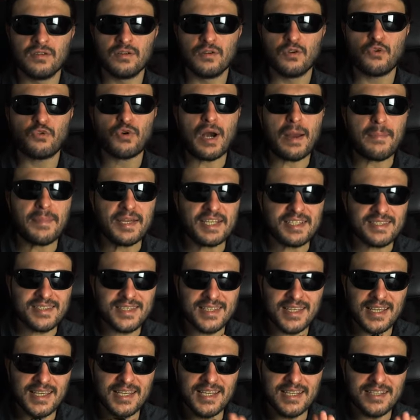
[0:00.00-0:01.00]
rabbit
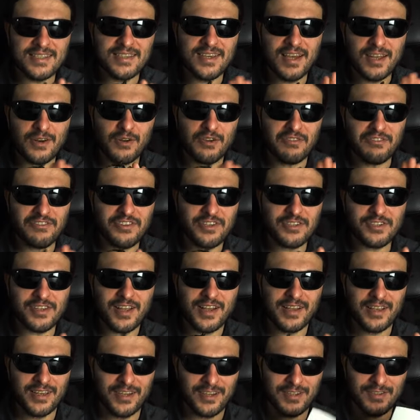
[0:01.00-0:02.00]
skin inside, or it feels
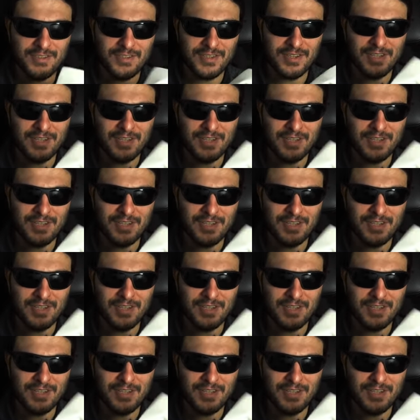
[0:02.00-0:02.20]
like it. It's